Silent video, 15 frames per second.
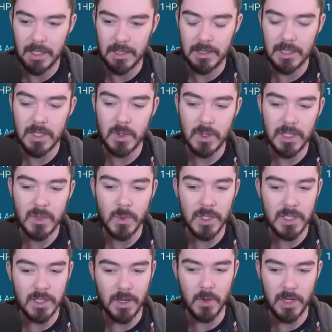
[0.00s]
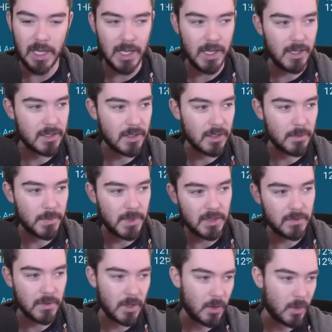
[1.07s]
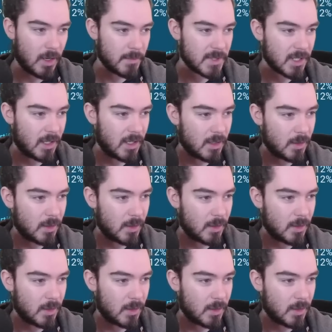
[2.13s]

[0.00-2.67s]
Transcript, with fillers: This this one's okay. It's got a bit of... Oh, I'm slightly in